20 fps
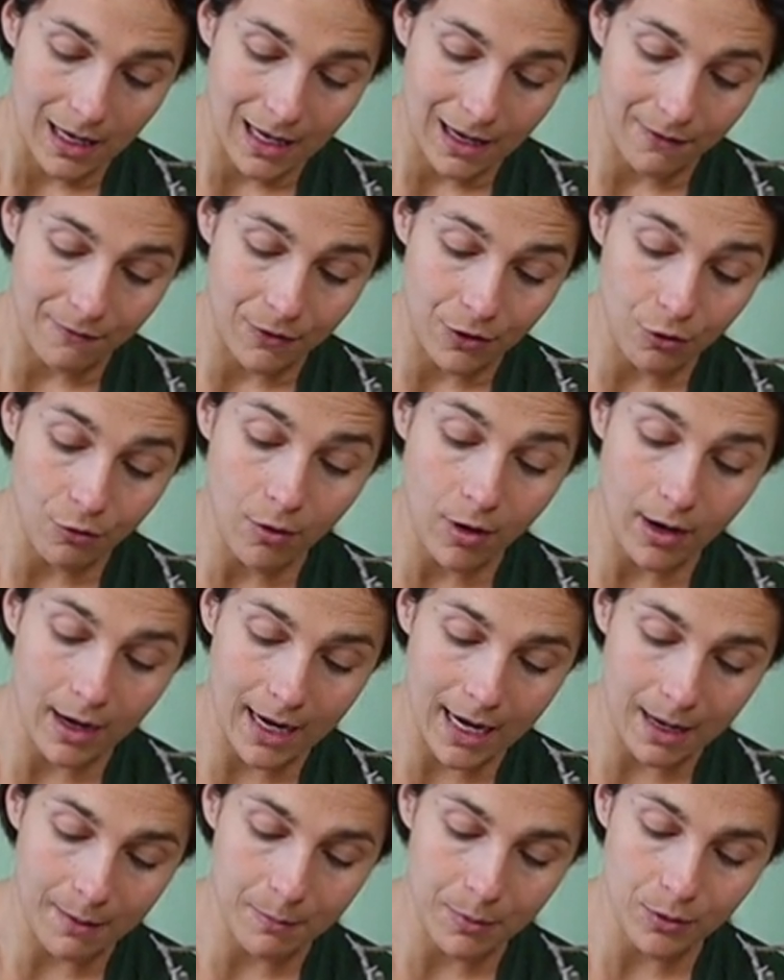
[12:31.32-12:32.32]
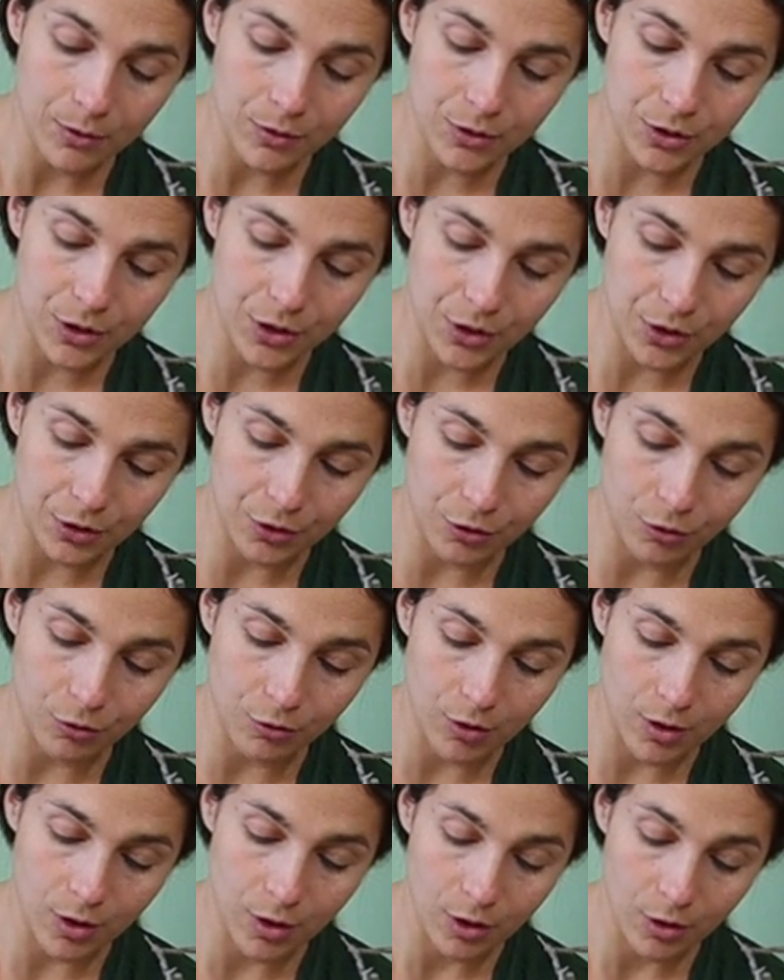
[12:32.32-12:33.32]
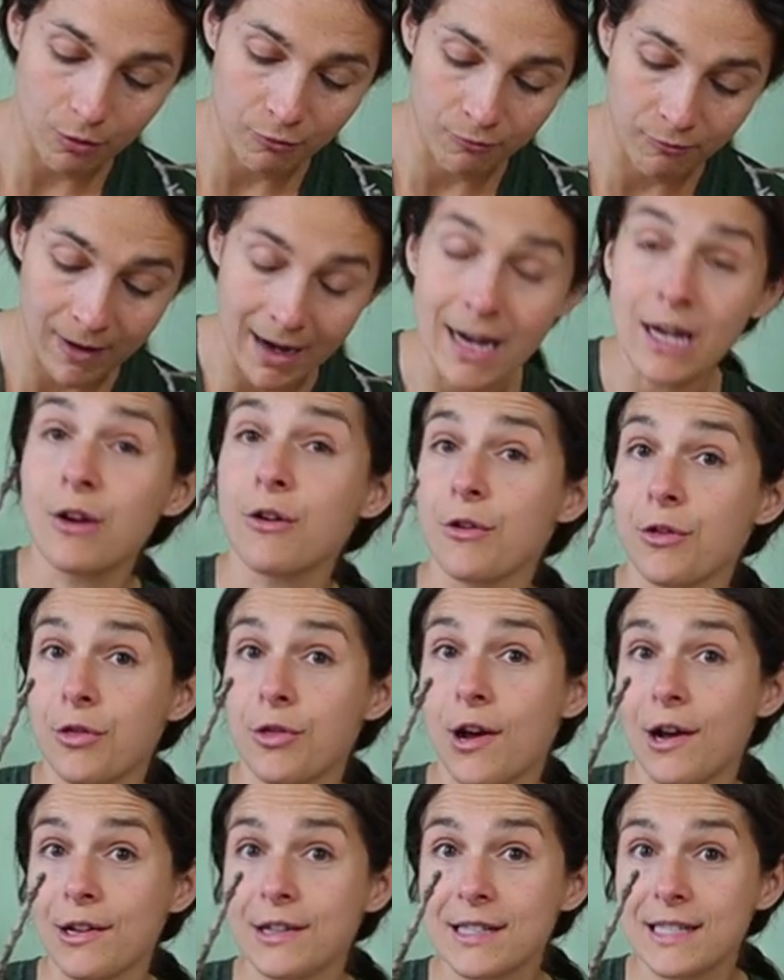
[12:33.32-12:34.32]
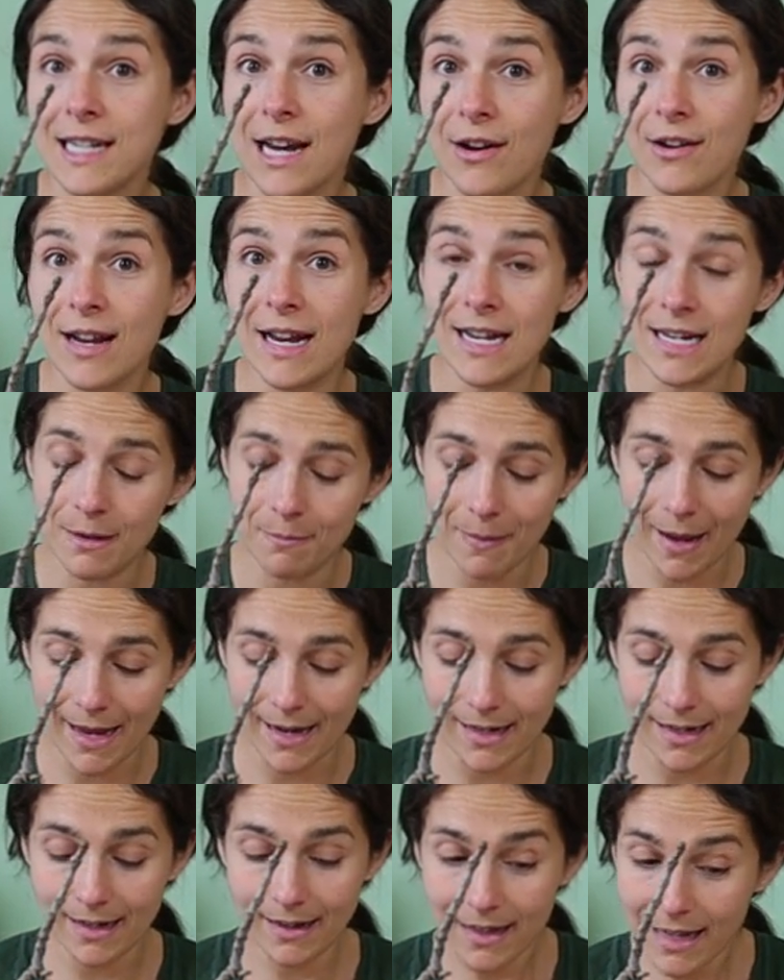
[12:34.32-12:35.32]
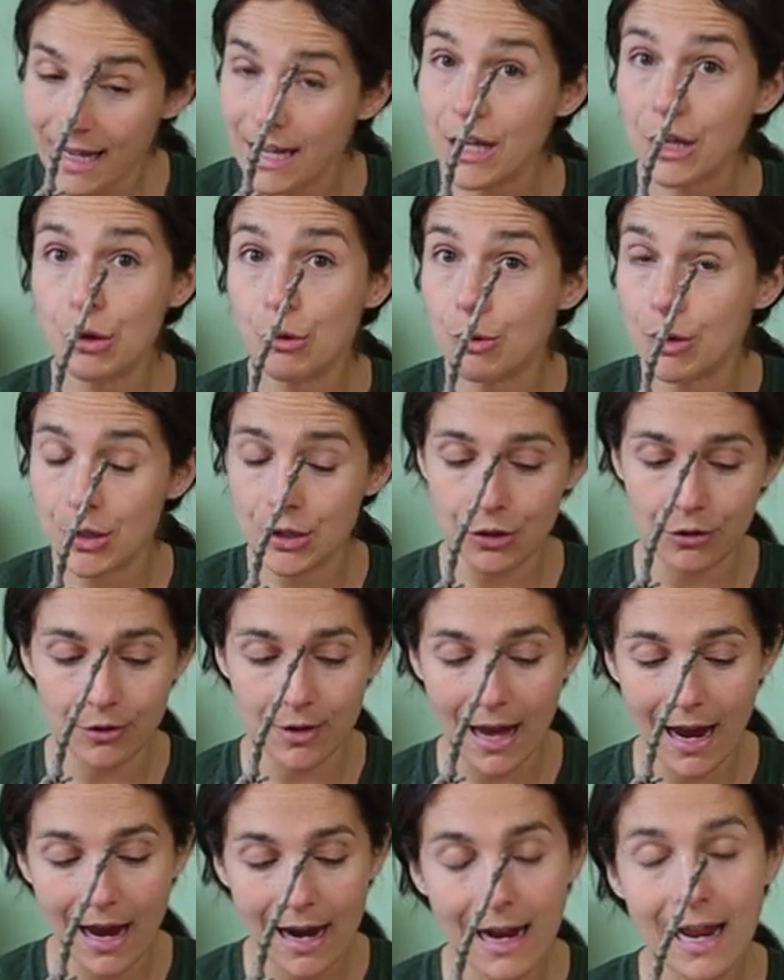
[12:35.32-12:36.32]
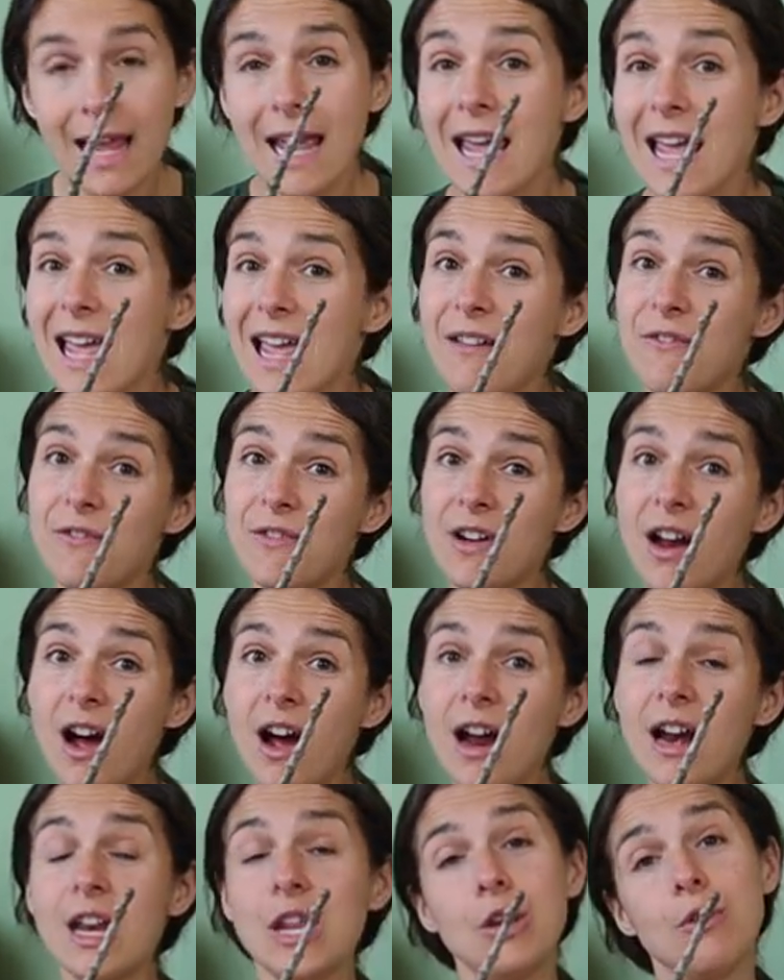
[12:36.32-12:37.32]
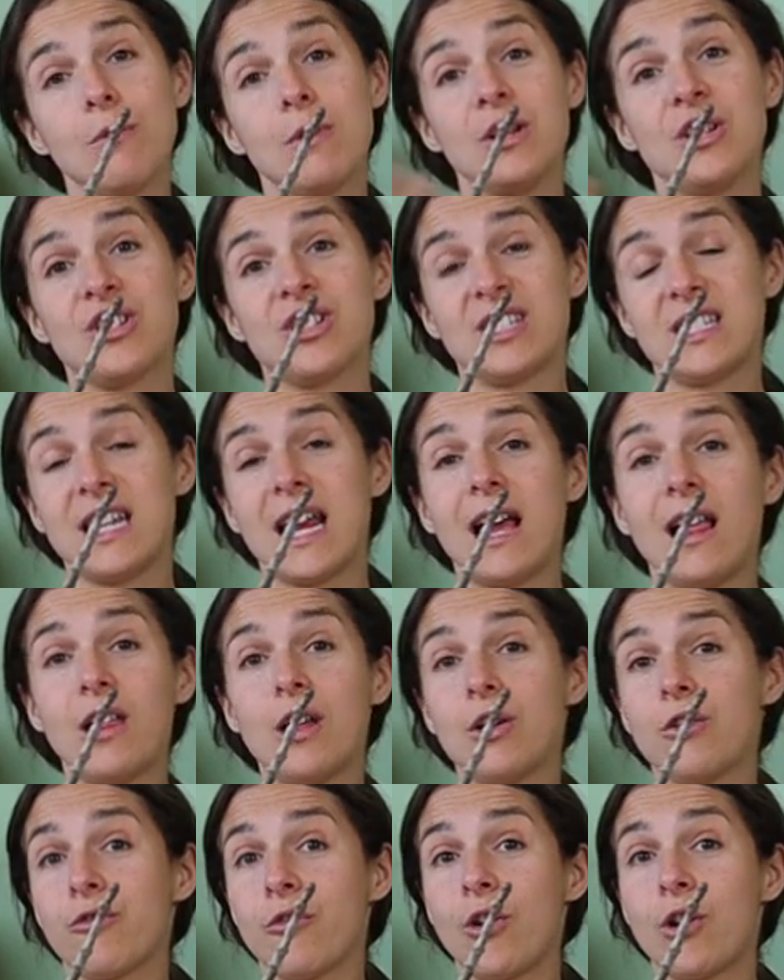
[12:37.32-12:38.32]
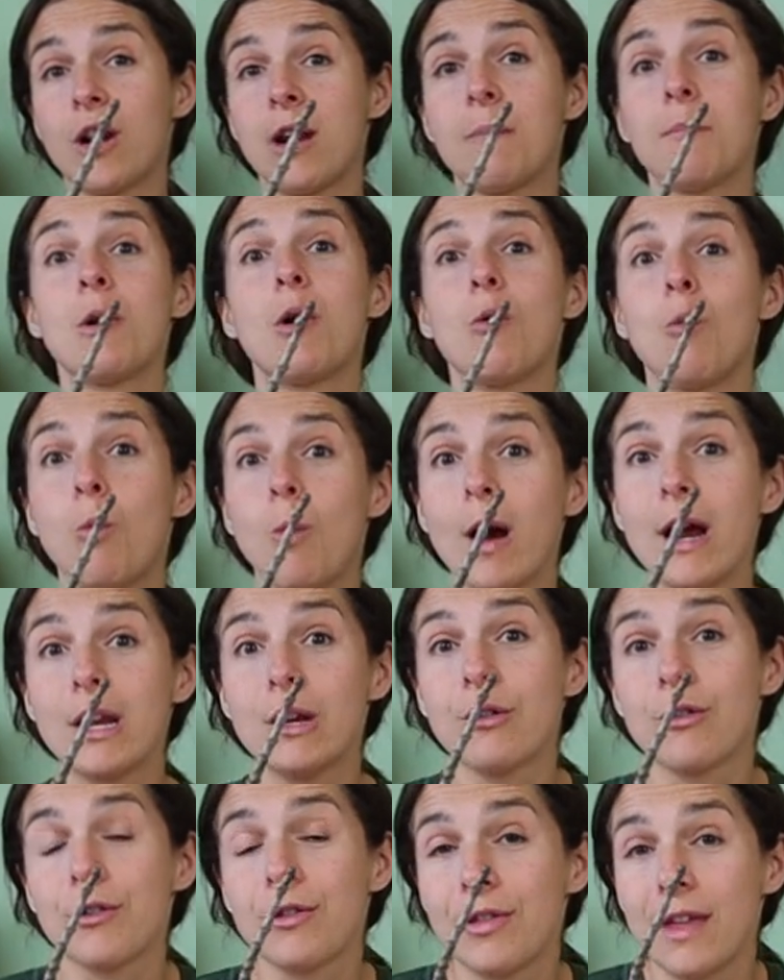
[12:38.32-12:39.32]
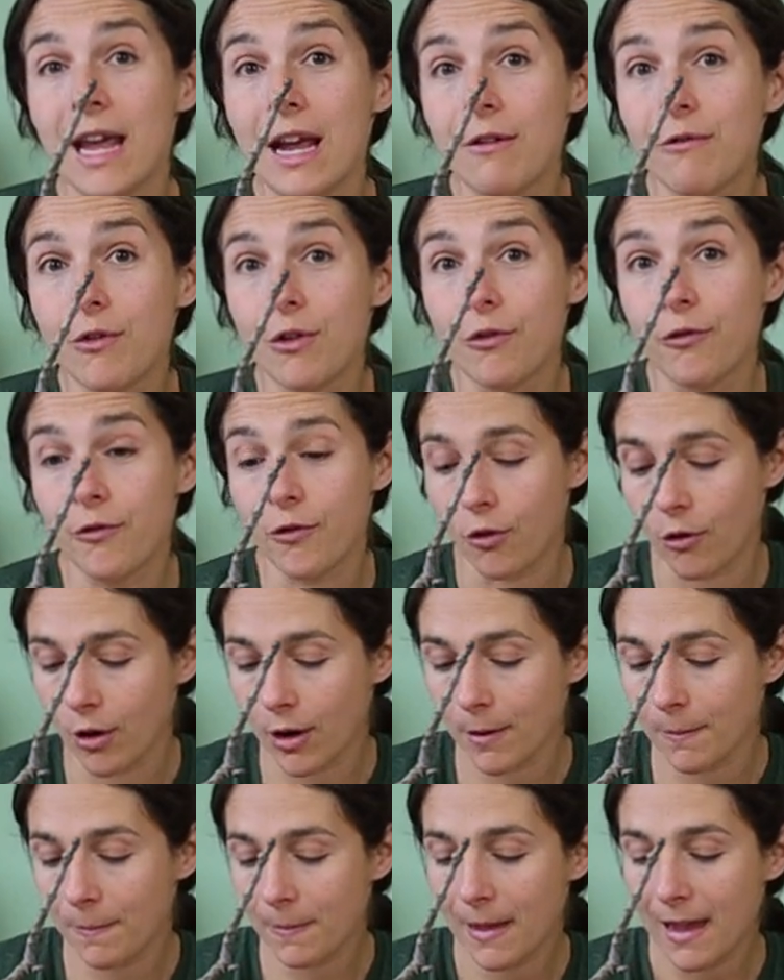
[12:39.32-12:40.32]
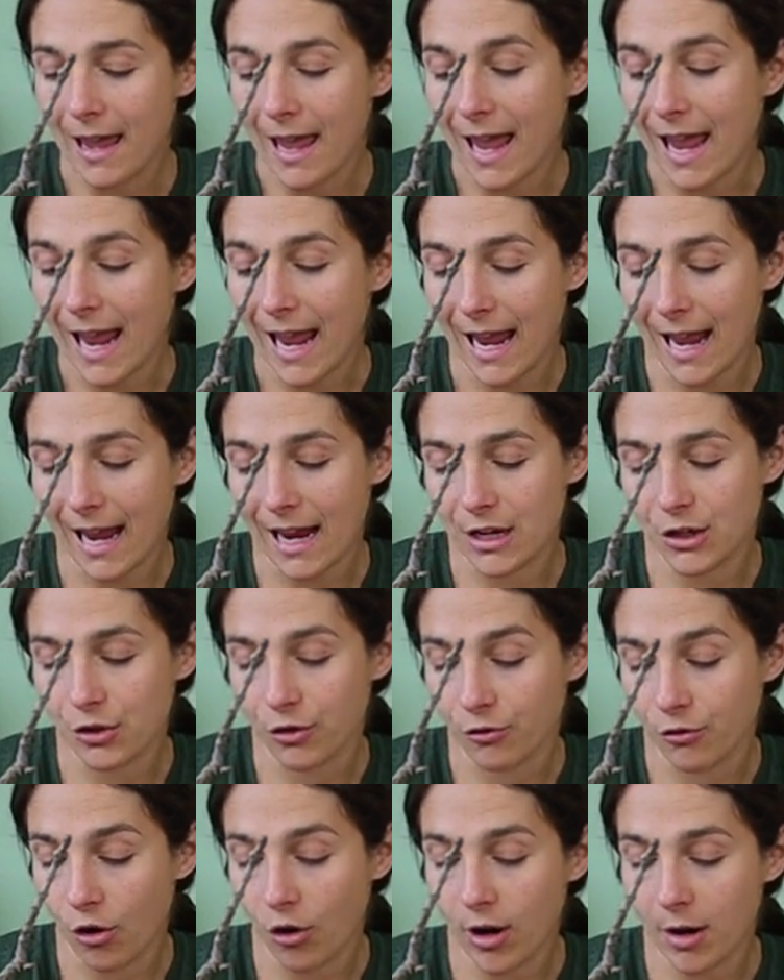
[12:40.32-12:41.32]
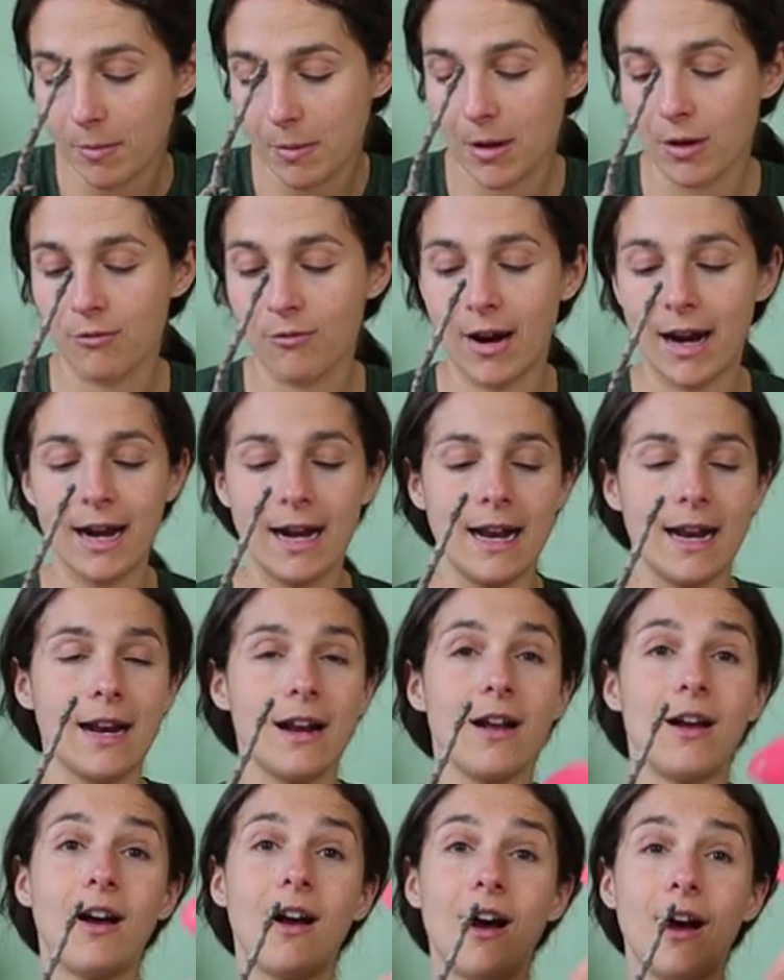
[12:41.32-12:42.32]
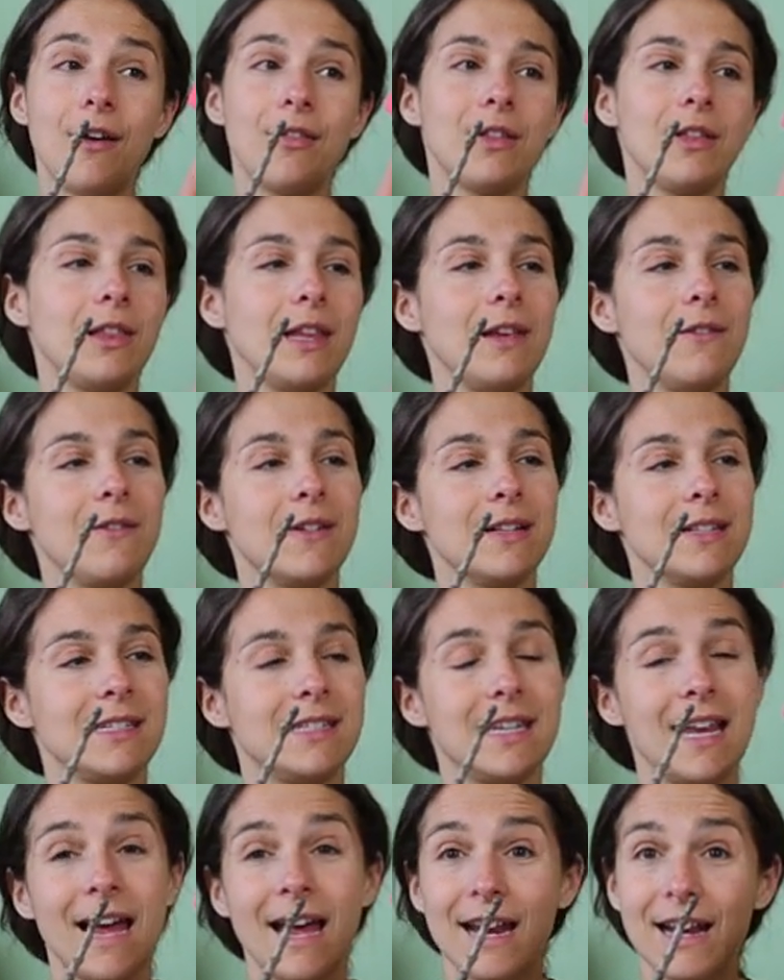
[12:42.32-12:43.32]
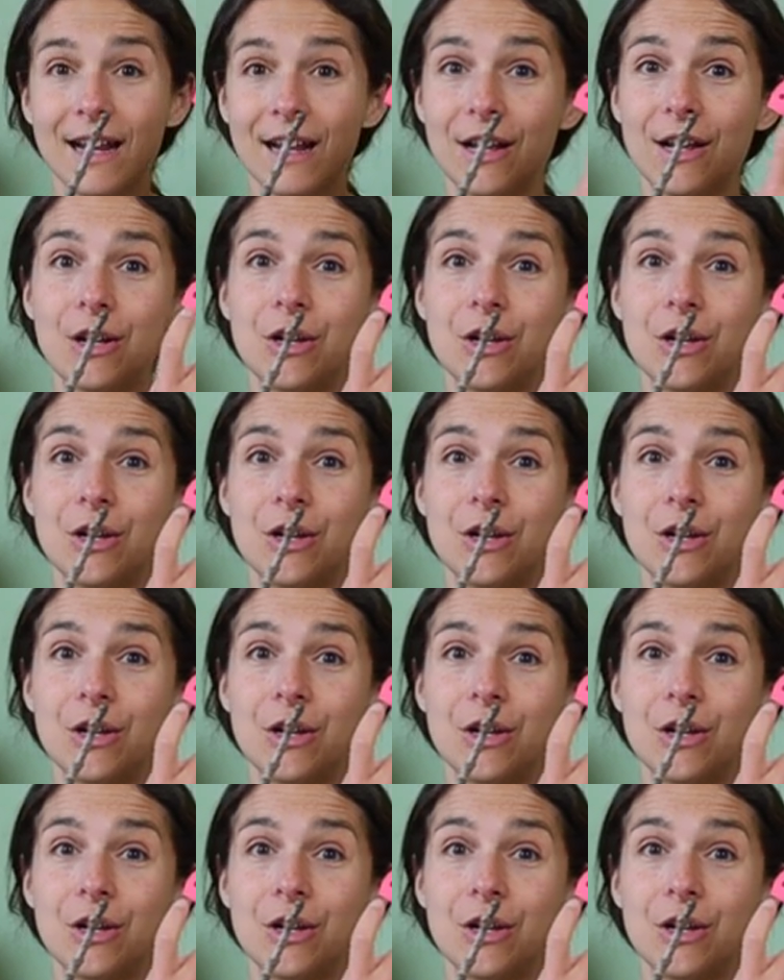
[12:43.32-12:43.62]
if you are able to write your thoughts down independently, you can do that. If not, you can just tell a grown up what you're thankful for, and your grown up can write it on the leaf instead.